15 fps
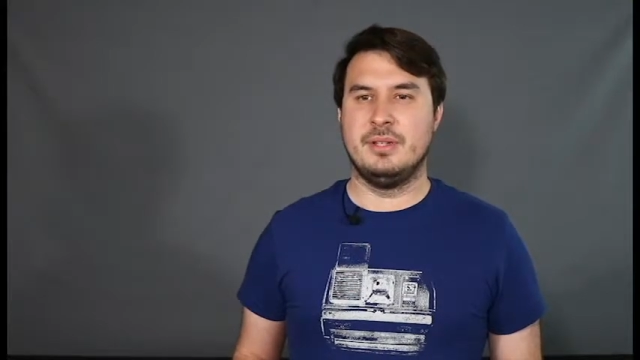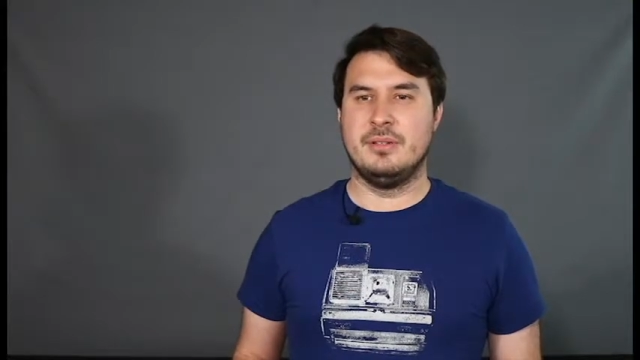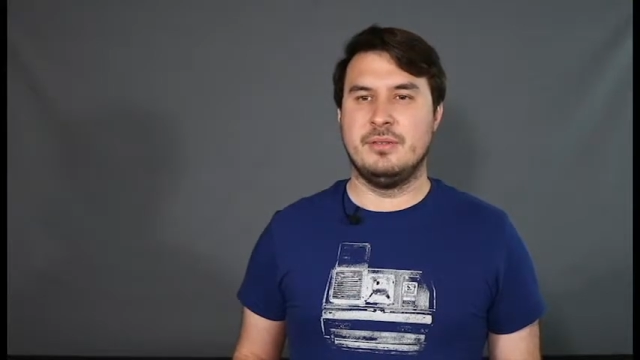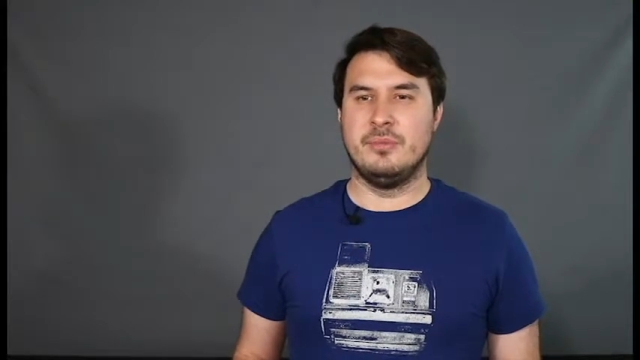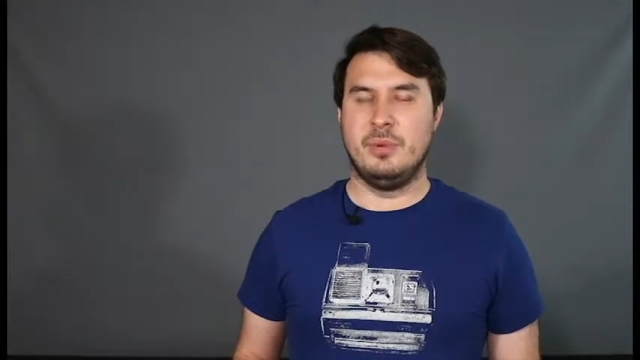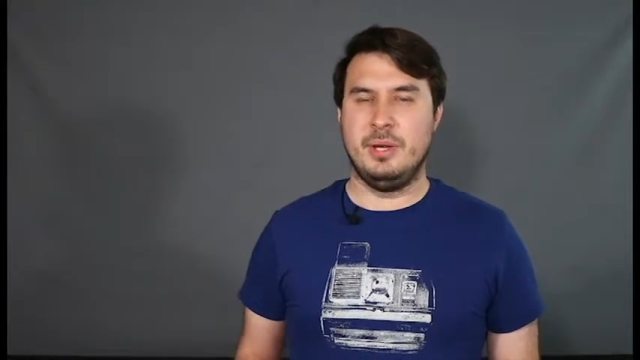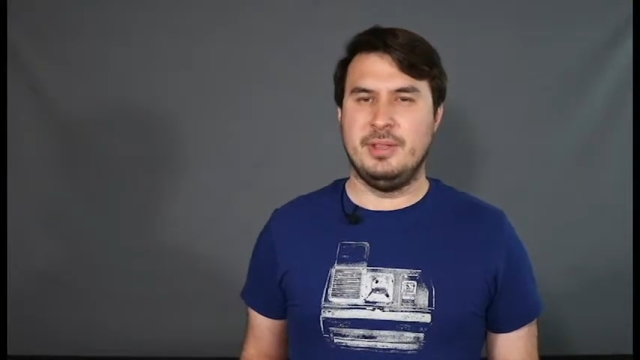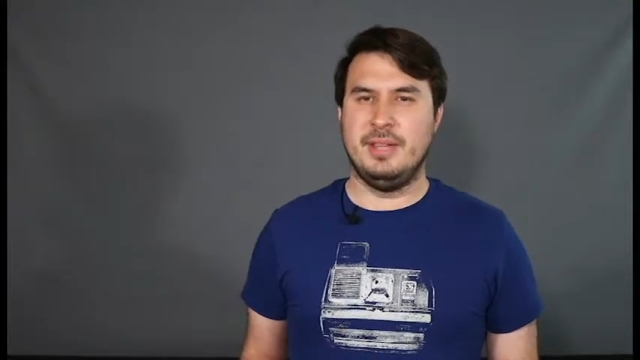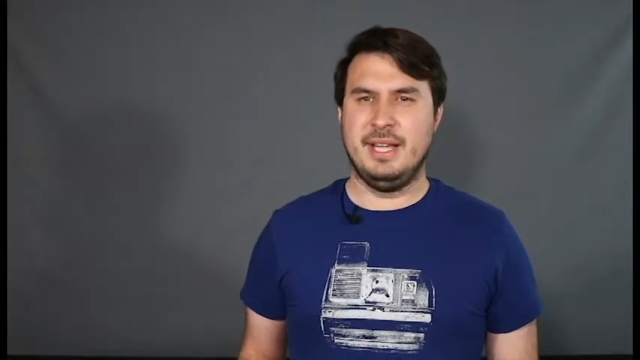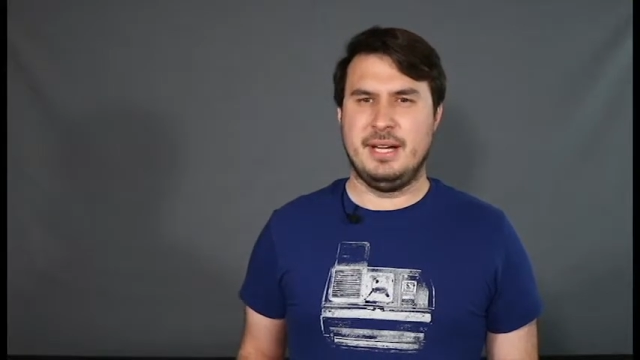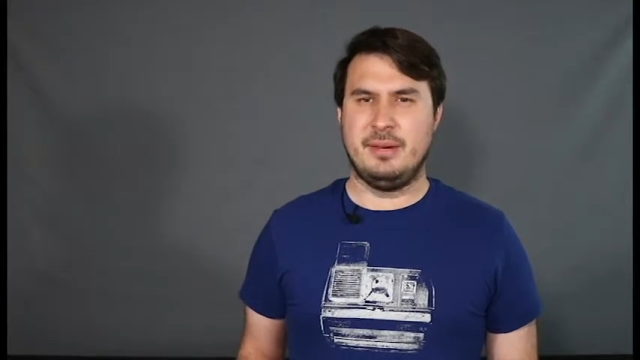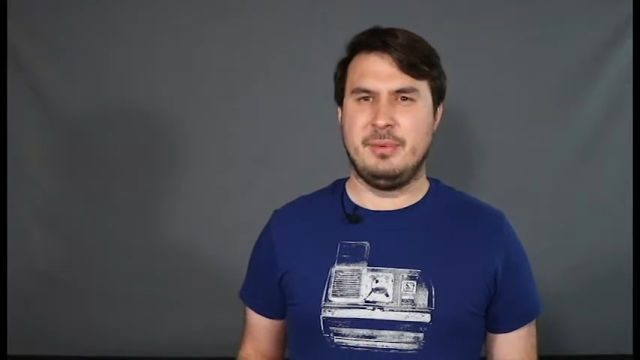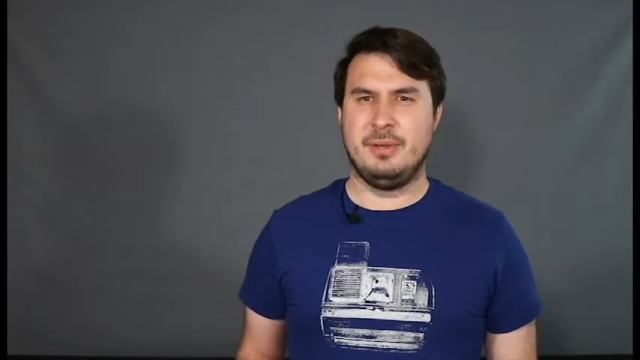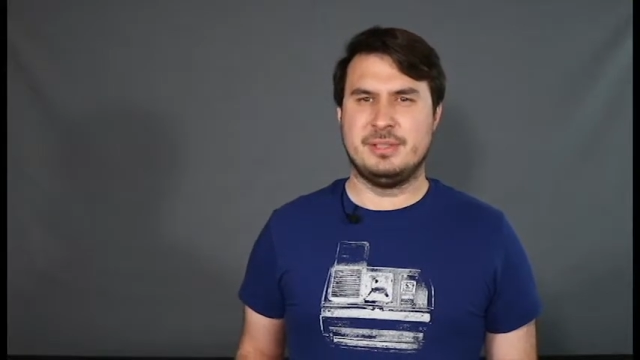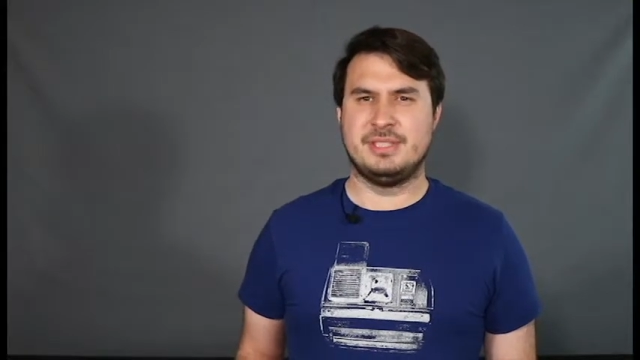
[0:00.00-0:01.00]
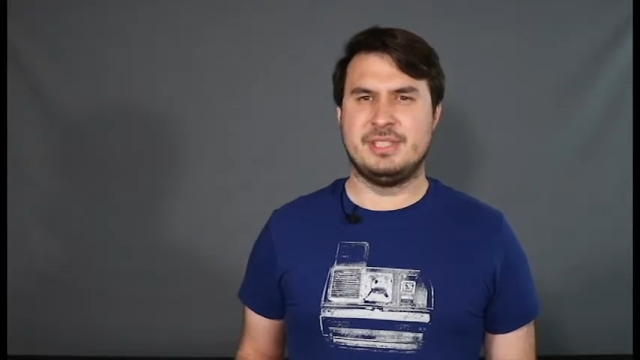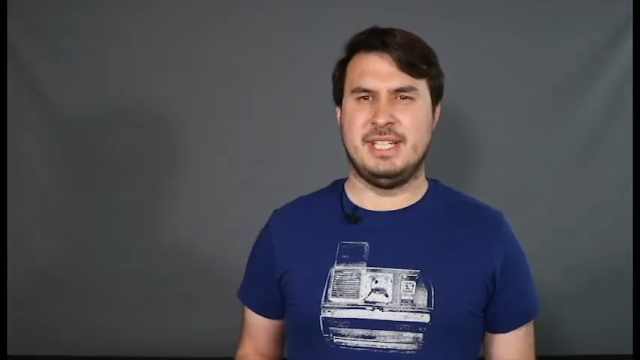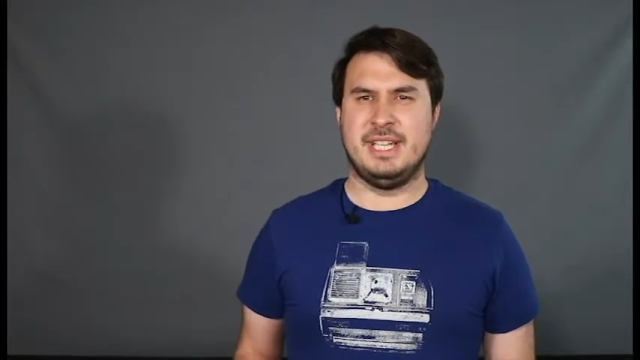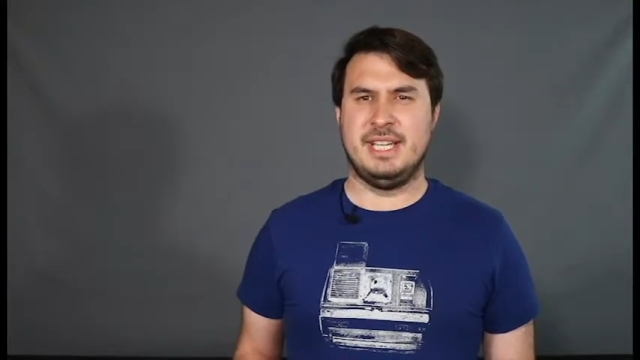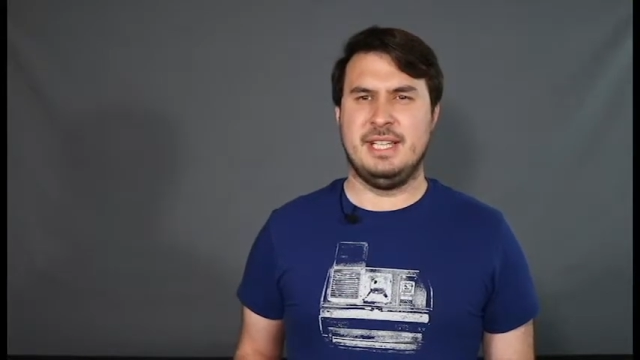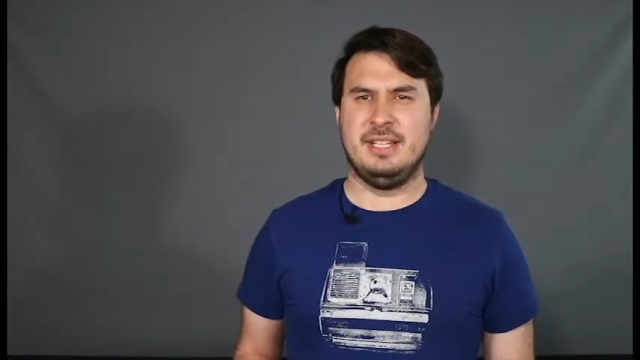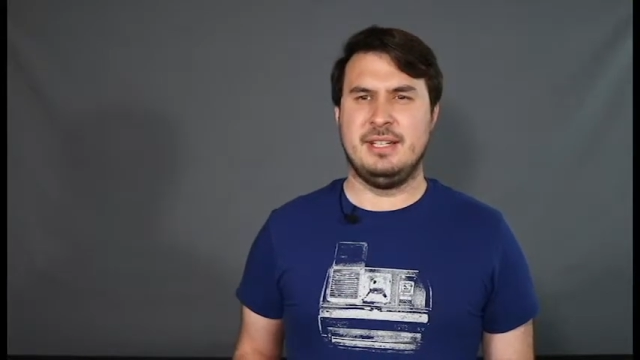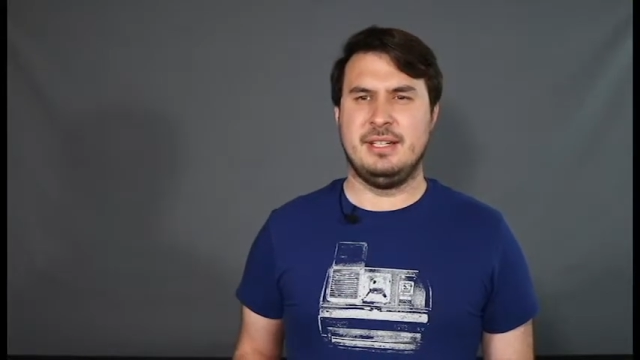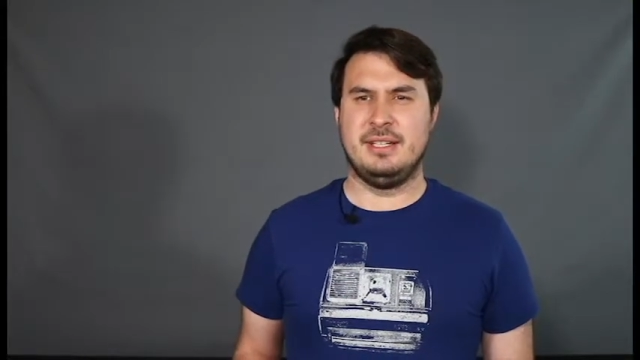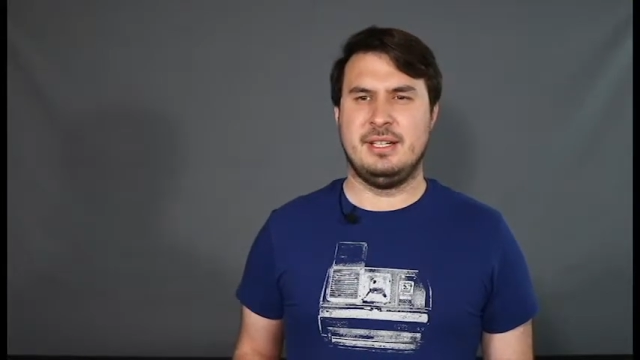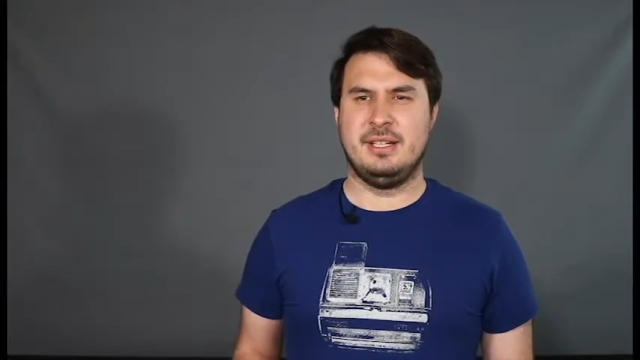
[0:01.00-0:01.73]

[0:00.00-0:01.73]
One thing I will say,